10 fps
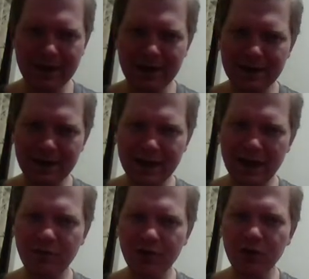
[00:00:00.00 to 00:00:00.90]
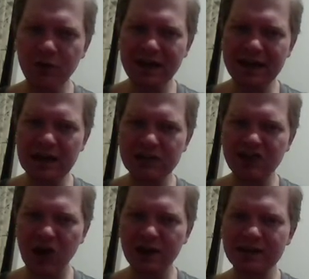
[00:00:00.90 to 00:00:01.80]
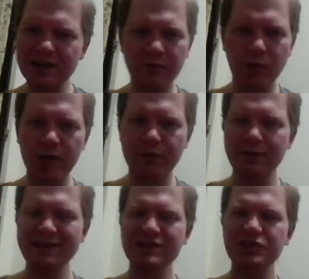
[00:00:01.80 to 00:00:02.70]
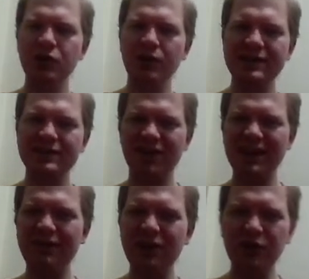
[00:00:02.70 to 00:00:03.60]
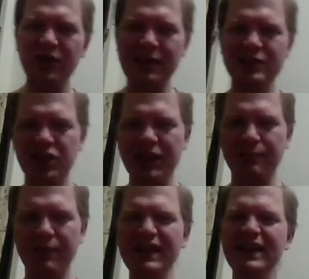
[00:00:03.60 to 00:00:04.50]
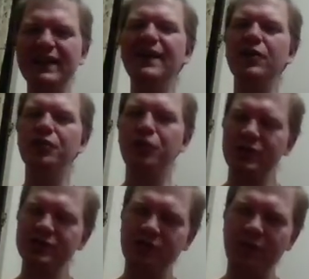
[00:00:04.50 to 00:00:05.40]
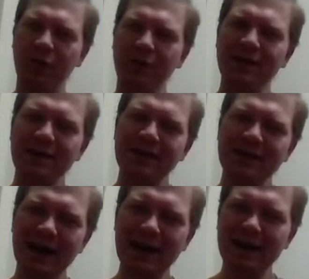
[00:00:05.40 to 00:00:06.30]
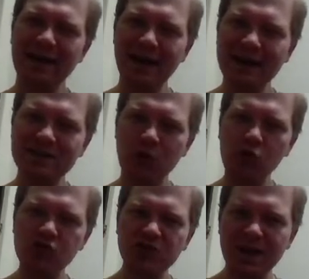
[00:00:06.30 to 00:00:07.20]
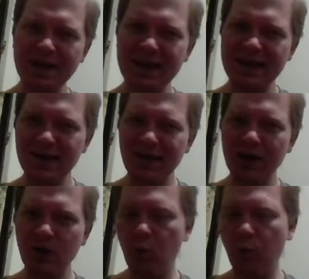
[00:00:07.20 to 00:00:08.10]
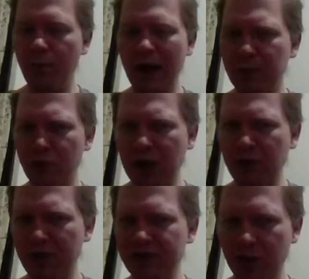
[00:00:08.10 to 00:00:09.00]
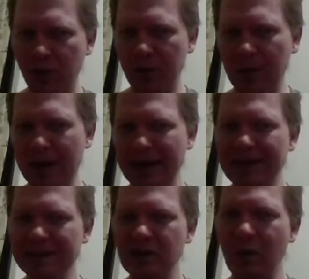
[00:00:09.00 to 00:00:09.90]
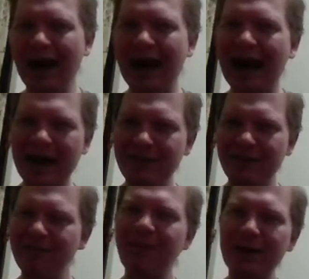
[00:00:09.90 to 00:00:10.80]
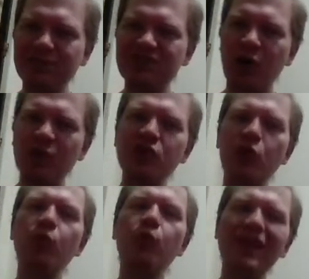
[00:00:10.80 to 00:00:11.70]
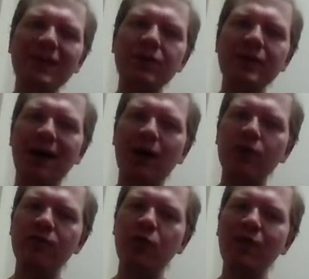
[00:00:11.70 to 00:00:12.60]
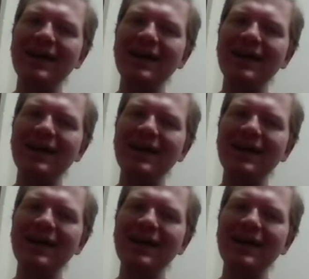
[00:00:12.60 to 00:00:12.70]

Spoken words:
Like, if you need the Taunt and for whatever reason you don't get the Taunt, even though you get a giant minion, you're in trouble. And that's ultimately like my problem with the card. So I have it 5 stars, really, really powerful.